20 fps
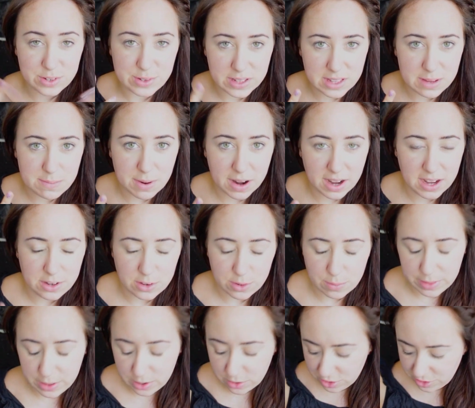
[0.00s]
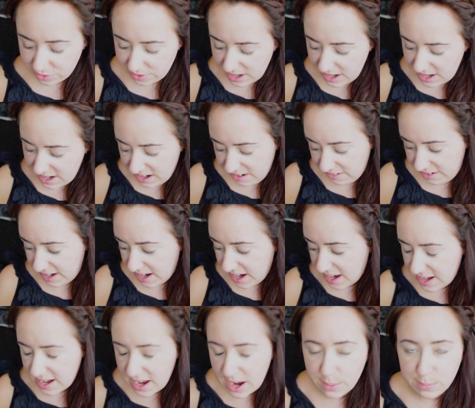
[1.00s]
It's really brightened up the under eye area,
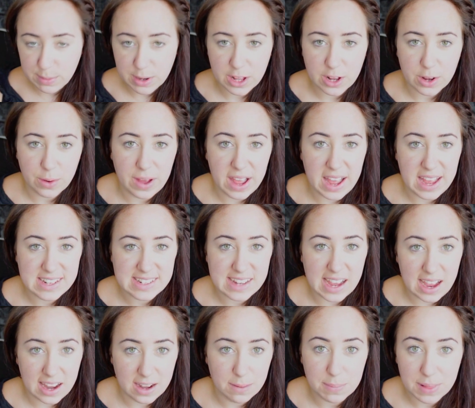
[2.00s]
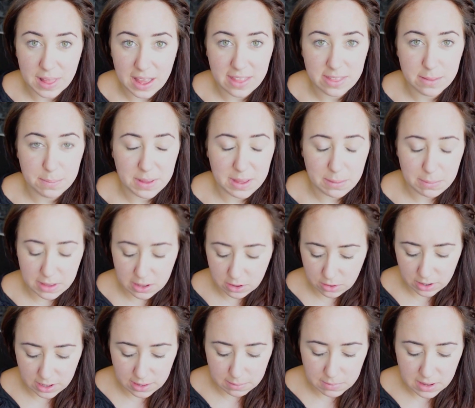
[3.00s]
and now I'm going to go ahead and apply the BB
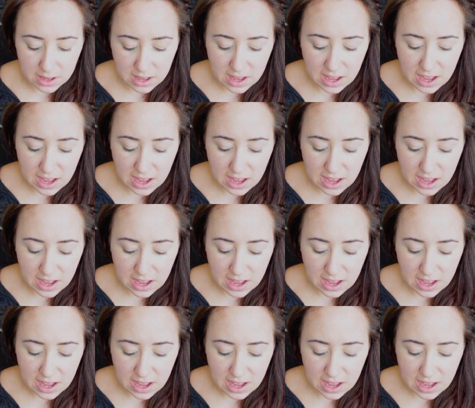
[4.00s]
cream.